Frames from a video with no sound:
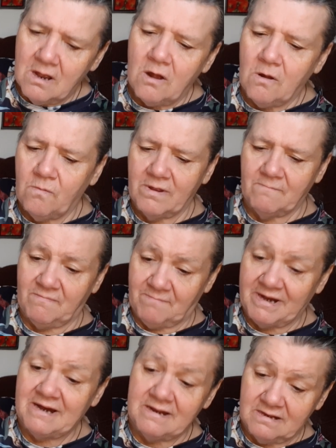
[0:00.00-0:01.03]
Oh,
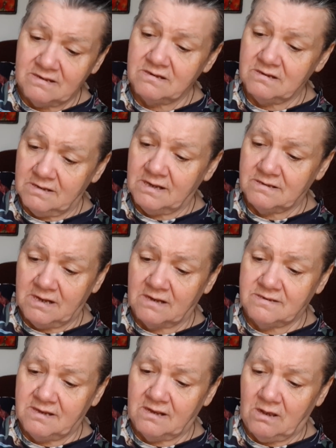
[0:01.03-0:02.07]
but it
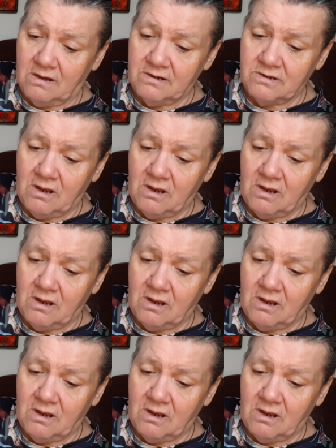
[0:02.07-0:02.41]
does say on it,